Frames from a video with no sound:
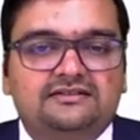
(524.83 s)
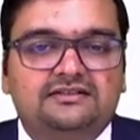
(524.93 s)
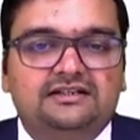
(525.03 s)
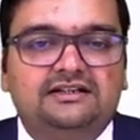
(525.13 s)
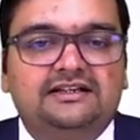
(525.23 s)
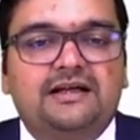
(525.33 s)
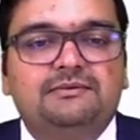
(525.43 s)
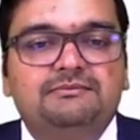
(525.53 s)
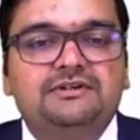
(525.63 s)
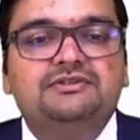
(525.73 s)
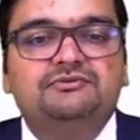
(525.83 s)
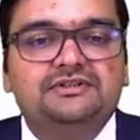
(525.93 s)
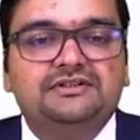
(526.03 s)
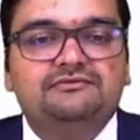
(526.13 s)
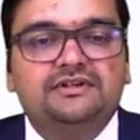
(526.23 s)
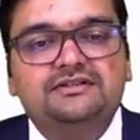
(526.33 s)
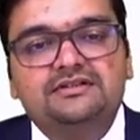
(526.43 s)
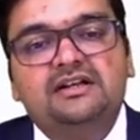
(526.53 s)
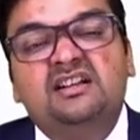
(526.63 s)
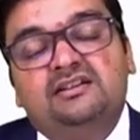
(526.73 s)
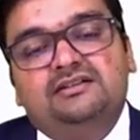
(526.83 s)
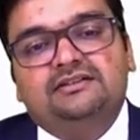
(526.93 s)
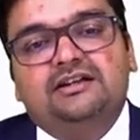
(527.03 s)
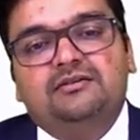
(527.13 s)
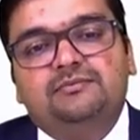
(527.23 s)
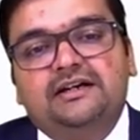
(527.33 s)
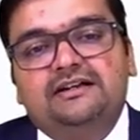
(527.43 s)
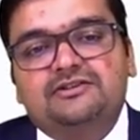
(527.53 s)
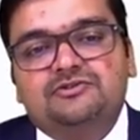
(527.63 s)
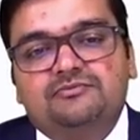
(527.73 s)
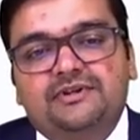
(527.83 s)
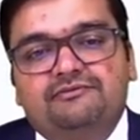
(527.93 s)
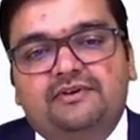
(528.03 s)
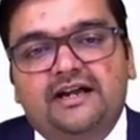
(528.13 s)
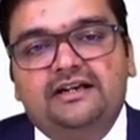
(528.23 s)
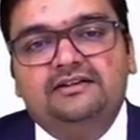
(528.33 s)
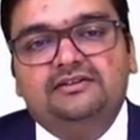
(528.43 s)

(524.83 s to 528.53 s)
certain time limits within which the complaint has to be filed